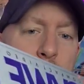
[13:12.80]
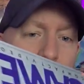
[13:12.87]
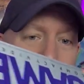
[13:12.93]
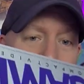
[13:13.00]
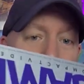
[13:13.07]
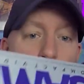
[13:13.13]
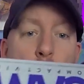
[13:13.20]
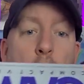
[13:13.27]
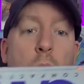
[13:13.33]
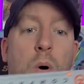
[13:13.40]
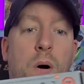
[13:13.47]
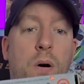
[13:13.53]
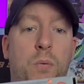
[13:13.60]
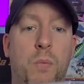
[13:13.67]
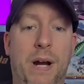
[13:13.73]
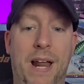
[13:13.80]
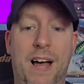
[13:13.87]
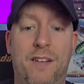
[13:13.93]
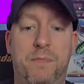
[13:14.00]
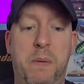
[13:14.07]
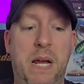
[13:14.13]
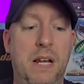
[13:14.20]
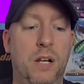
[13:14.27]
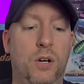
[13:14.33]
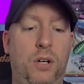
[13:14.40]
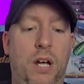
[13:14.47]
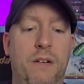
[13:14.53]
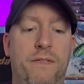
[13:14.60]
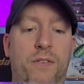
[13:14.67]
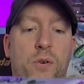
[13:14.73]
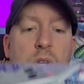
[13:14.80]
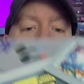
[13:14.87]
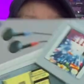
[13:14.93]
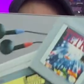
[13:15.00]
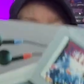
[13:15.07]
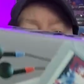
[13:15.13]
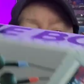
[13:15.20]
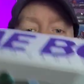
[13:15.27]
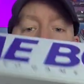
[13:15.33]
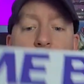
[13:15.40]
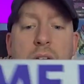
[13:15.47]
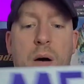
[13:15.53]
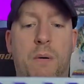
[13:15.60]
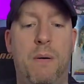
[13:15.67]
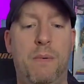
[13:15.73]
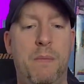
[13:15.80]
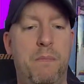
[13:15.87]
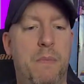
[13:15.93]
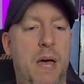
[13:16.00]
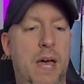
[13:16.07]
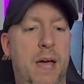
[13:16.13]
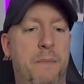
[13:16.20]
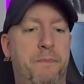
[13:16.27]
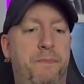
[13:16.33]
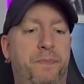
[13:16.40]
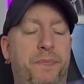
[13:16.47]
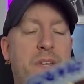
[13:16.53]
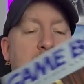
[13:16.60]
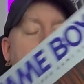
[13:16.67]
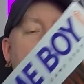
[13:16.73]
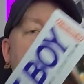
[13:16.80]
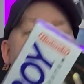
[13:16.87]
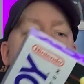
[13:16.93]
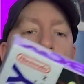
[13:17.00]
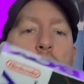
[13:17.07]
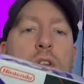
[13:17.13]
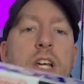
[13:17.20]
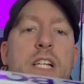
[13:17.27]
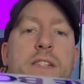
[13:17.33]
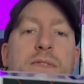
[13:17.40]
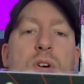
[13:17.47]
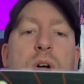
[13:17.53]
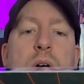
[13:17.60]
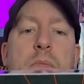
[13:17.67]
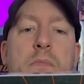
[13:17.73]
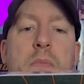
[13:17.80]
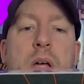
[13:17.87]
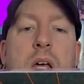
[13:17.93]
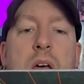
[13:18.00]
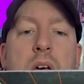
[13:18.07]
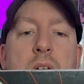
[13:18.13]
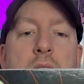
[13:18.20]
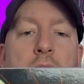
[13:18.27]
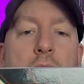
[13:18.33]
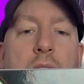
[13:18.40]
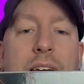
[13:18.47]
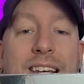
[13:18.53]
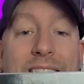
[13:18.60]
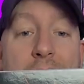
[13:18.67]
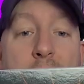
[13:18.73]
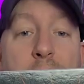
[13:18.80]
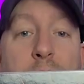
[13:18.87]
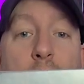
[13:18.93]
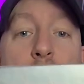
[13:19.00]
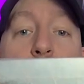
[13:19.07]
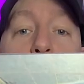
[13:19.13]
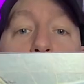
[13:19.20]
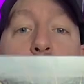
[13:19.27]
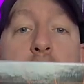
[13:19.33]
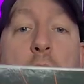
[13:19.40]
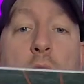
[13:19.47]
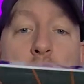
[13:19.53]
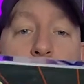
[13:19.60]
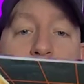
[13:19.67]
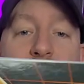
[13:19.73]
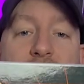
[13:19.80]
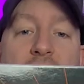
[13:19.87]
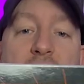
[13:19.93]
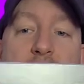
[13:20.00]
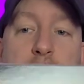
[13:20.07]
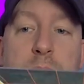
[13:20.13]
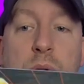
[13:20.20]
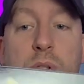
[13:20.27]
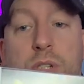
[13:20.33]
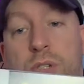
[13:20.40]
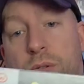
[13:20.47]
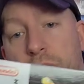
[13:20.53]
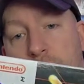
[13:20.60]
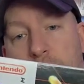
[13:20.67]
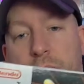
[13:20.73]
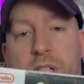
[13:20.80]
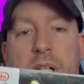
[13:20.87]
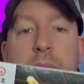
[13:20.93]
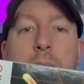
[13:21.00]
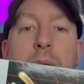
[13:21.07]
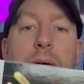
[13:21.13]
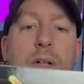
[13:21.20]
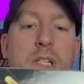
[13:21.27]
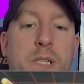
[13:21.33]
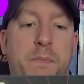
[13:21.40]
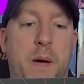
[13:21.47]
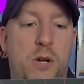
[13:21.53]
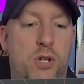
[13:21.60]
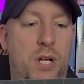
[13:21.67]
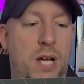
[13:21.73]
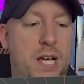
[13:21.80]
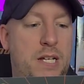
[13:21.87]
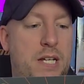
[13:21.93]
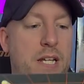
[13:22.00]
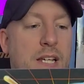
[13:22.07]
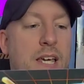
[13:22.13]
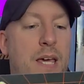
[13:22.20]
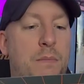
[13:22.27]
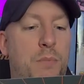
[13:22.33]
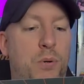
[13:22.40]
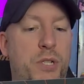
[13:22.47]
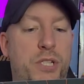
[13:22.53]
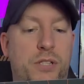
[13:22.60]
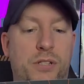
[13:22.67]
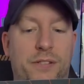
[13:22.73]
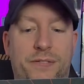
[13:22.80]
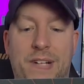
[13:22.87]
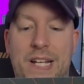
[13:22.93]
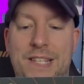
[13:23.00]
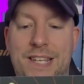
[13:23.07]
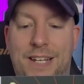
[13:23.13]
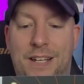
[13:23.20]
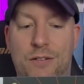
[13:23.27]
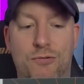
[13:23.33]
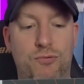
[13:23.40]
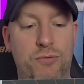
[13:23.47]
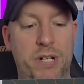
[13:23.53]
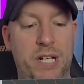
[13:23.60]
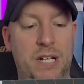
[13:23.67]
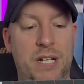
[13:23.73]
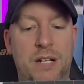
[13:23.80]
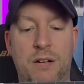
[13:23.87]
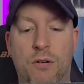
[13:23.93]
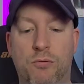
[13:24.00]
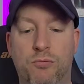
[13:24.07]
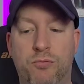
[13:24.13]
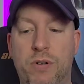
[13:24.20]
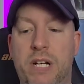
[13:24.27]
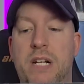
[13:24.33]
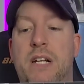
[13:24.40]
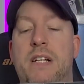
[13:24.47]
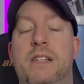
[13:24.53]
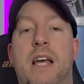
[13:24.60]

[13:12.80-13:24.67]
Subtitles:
before, when I've been looking for a Game Boy. Now, I actually got this from a Game Boy group on Facebook, so it's obviously people specialising in Game Boy stuff, and you can really, really